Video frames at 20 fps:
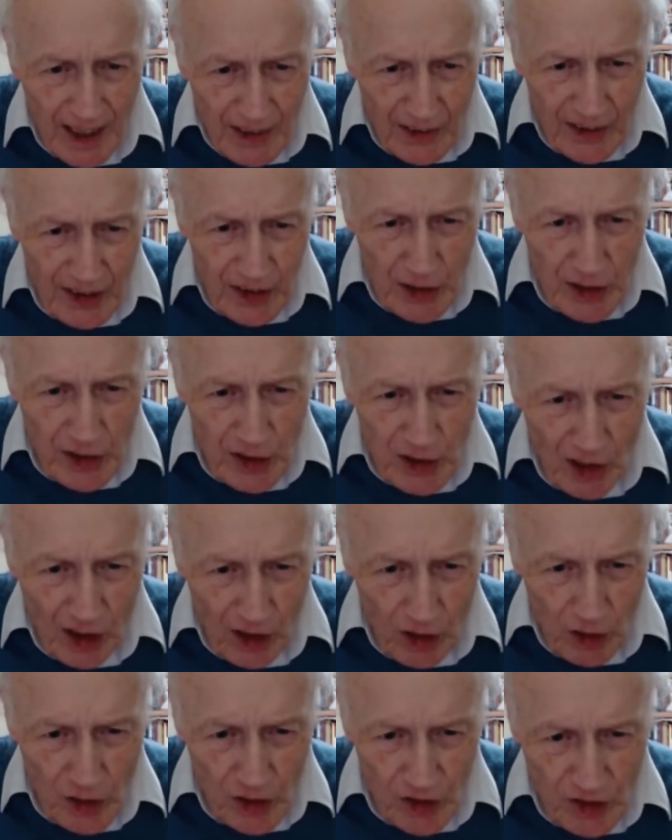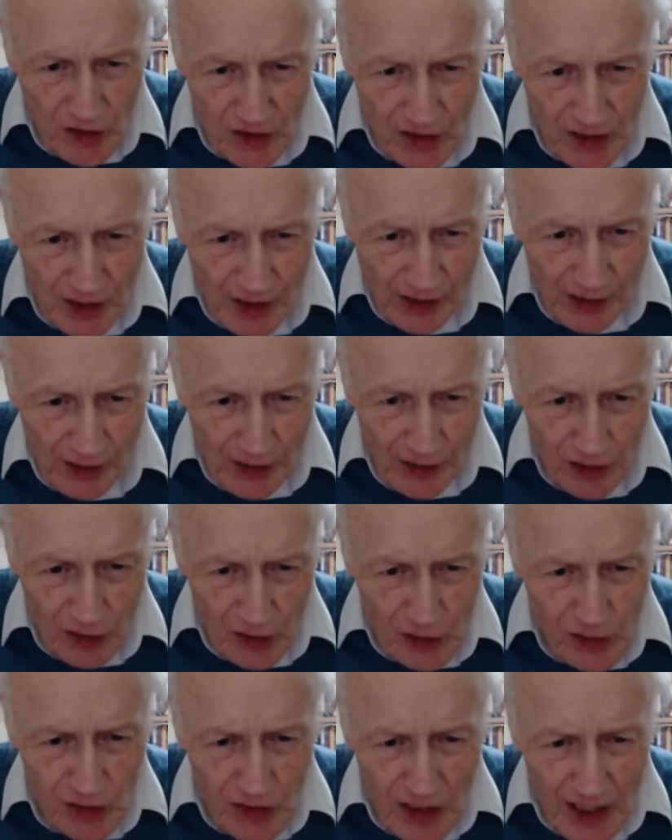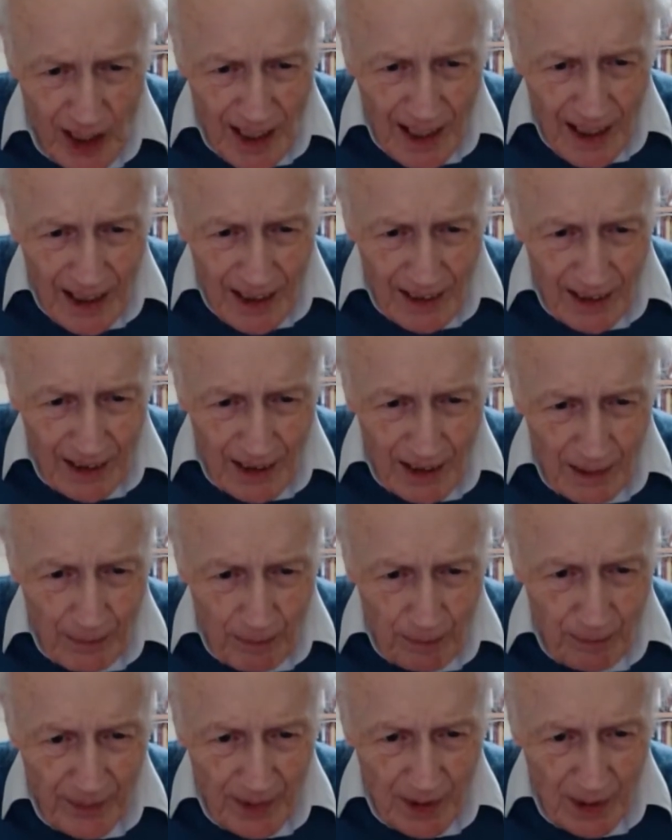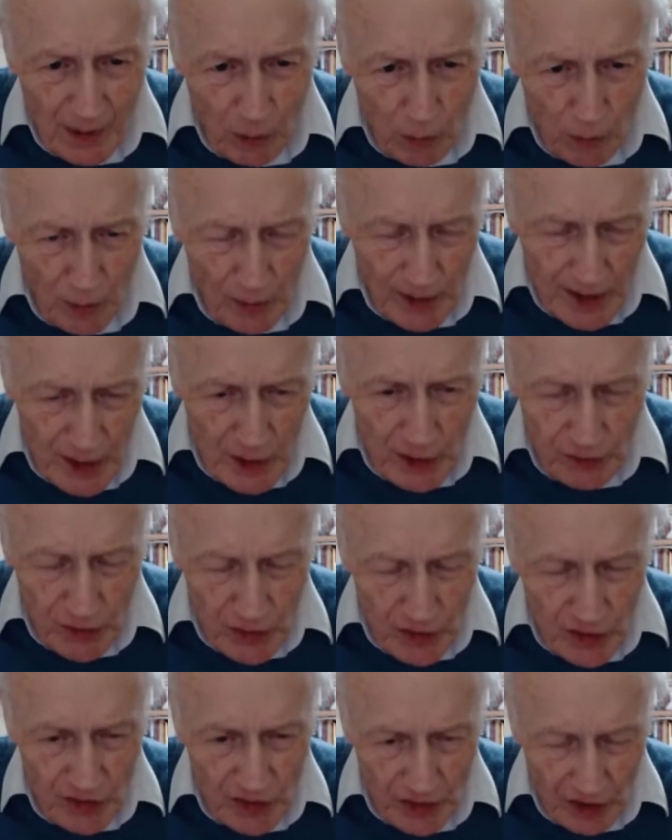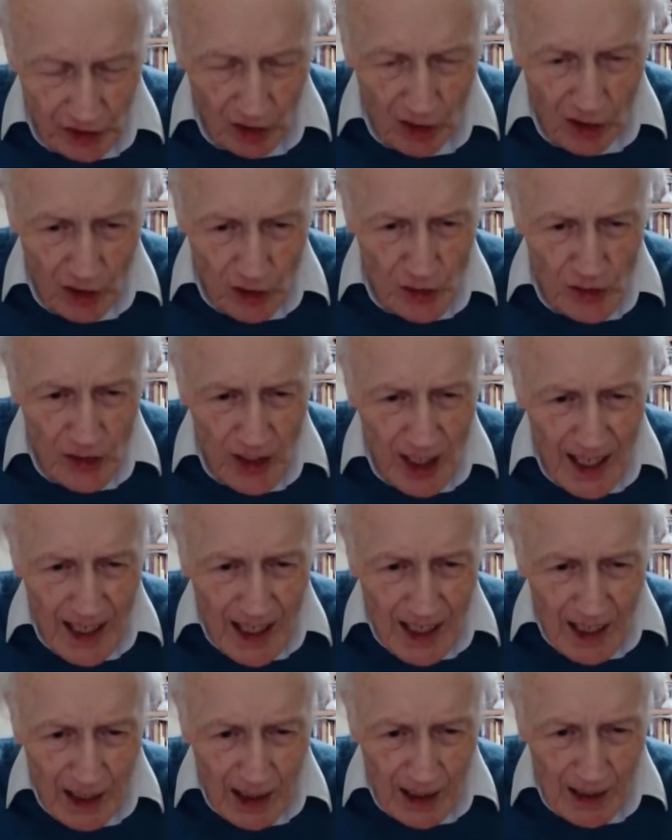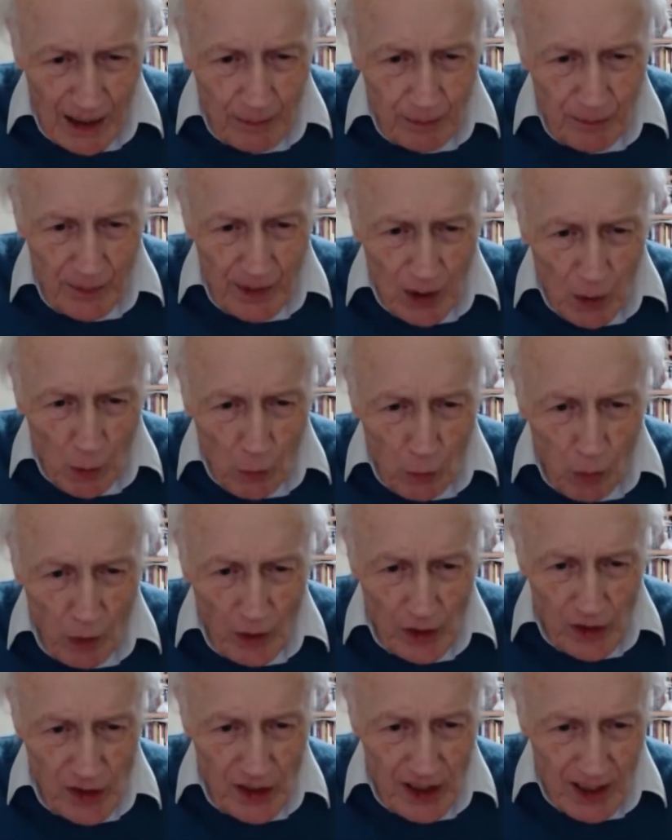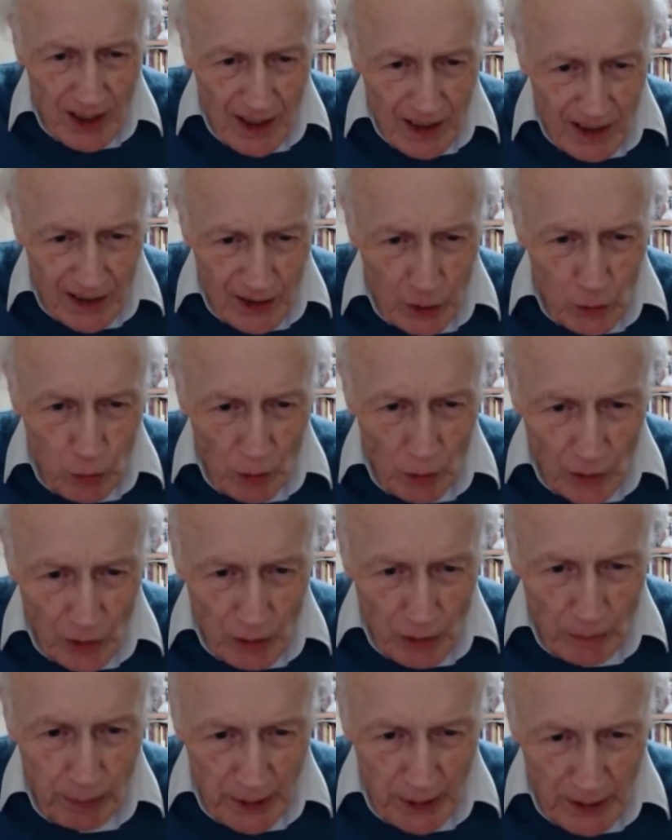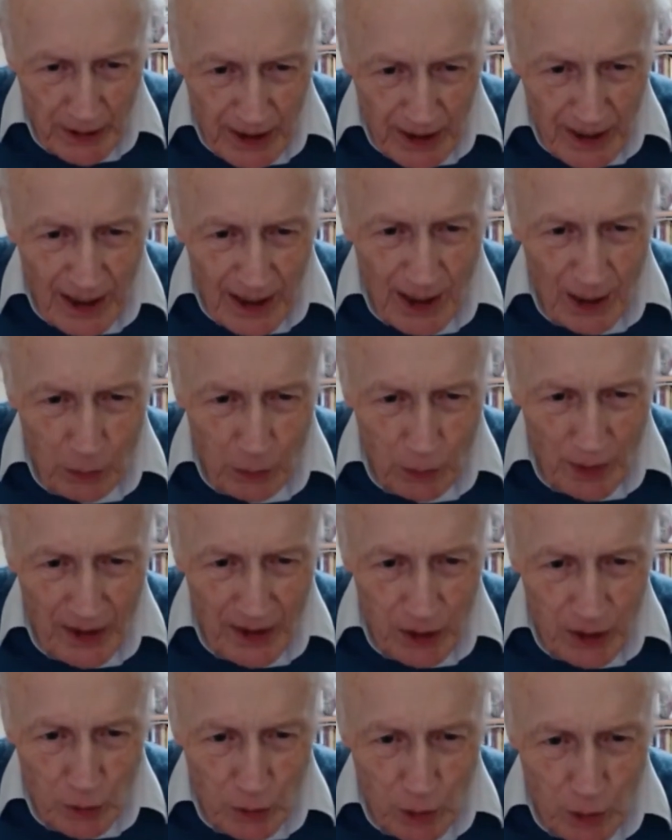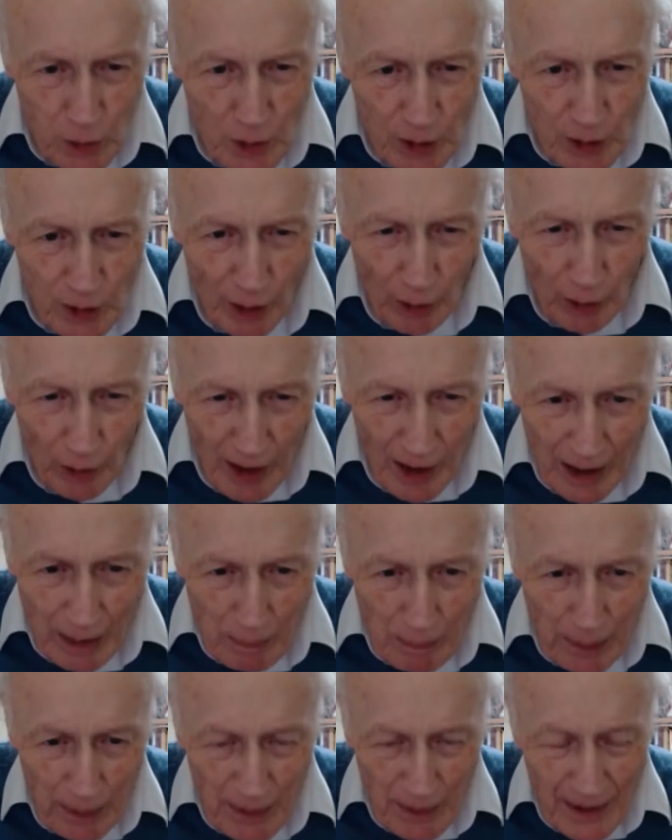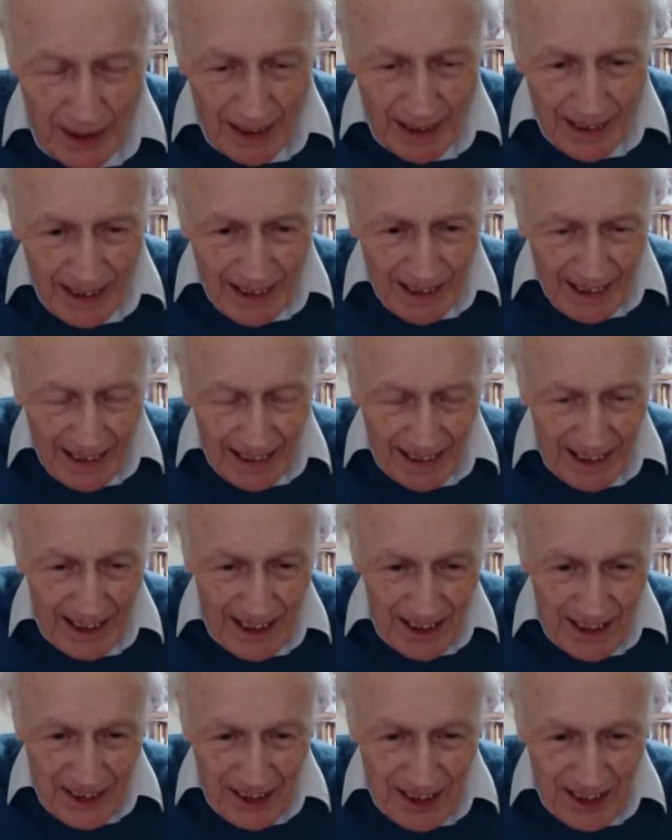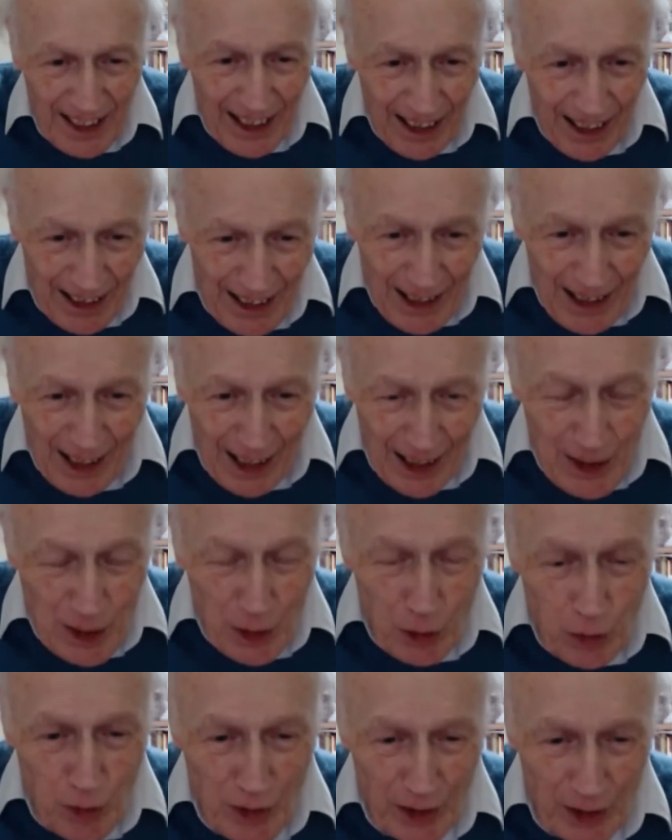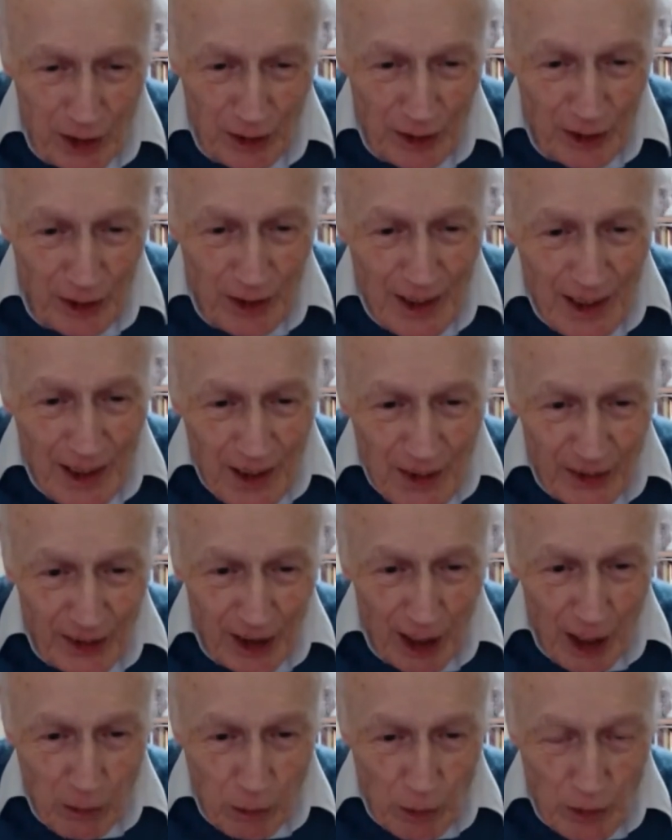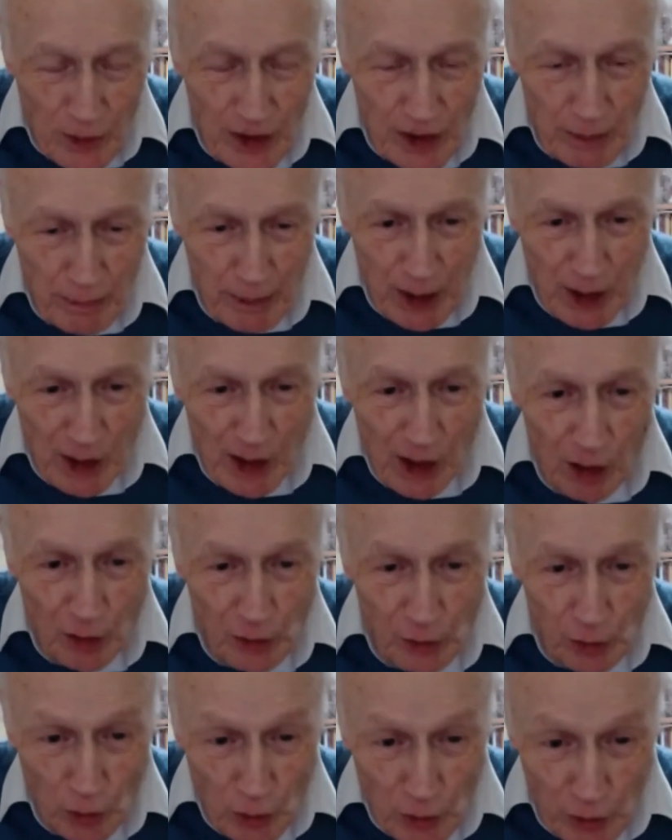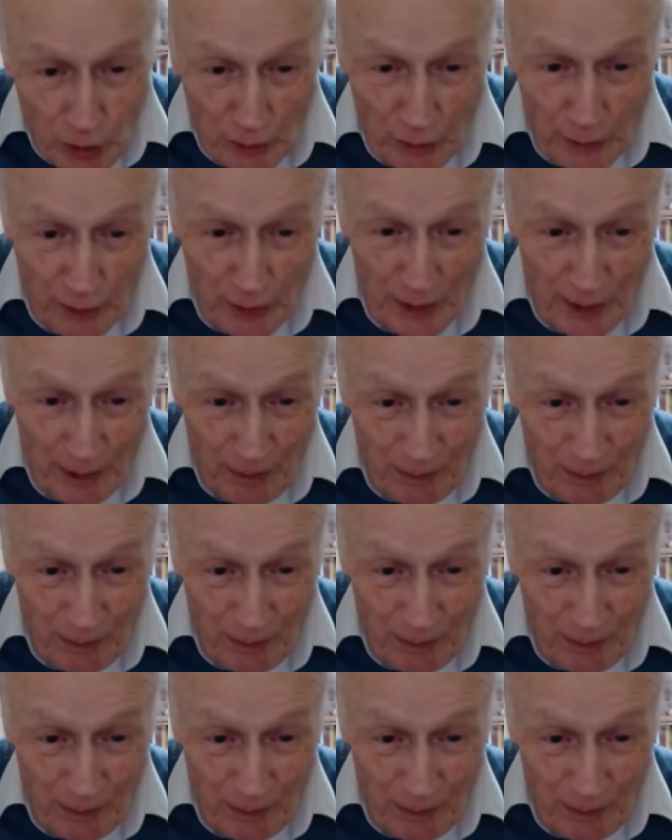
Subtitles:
the teacher asked the class, each of us in the class, what do you want to be when you grow up? And I told her that I wanted to be a cartographer.